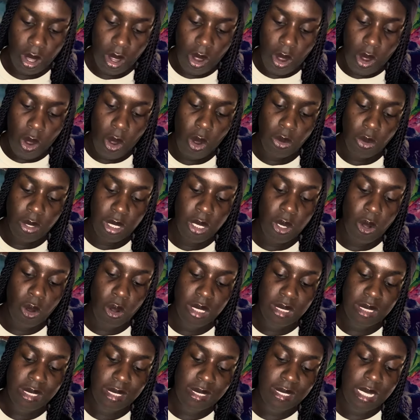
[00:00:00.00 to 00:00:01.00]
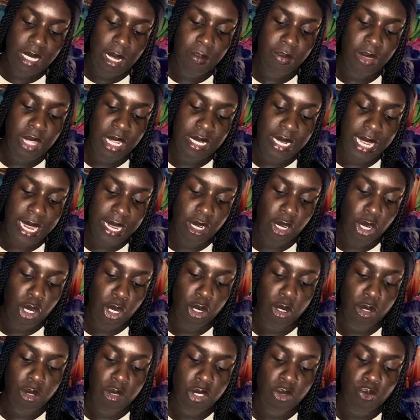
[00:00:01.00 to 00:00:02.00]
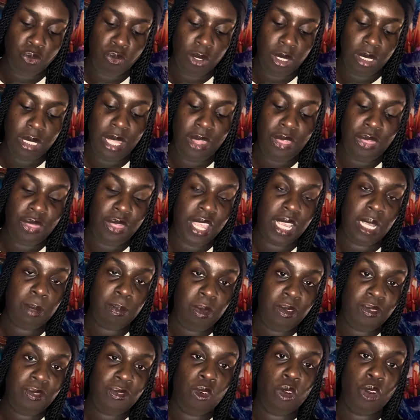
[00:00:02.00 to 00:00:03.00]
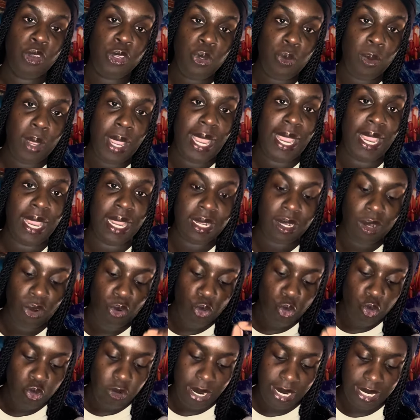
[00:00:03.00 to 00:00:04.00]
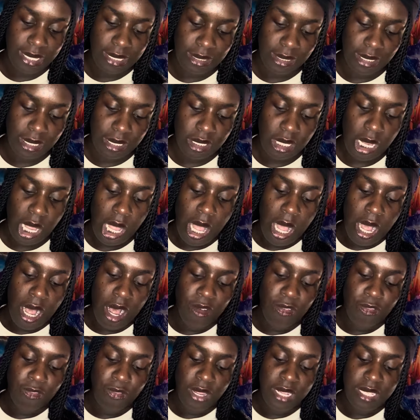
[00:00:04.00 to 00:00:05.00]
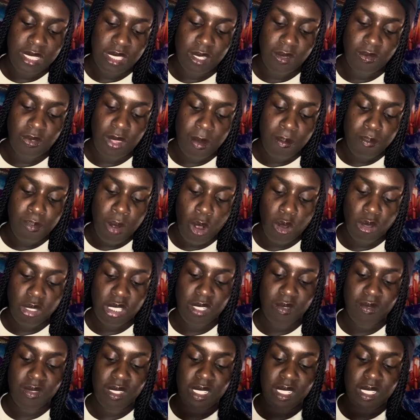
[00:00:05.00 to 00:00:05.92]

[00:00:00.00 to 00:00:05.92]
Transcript: Holding on to something that hurts. Really think before you act. Reckless, offensive, impulsive